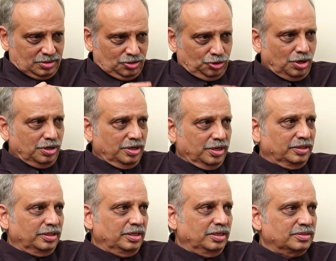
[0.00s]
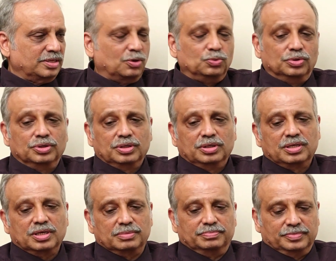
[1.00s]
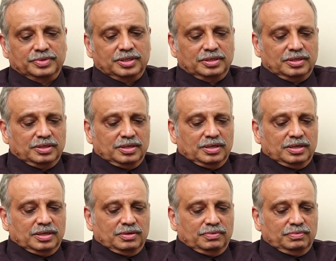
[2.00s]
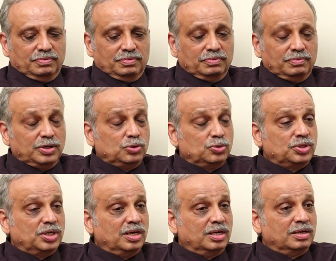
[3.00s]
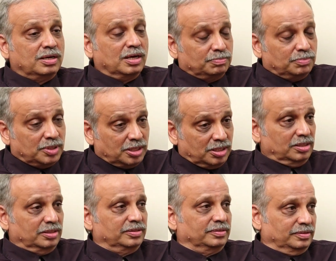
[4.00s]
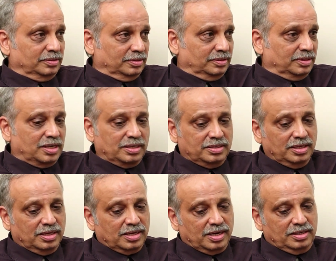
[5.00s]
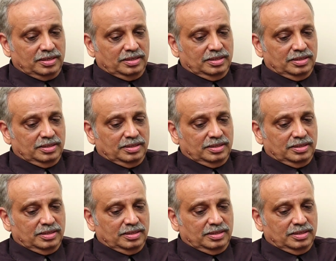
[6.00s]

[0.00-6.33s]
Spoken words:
shortening the sound. Karm. When you say karma, that's the correct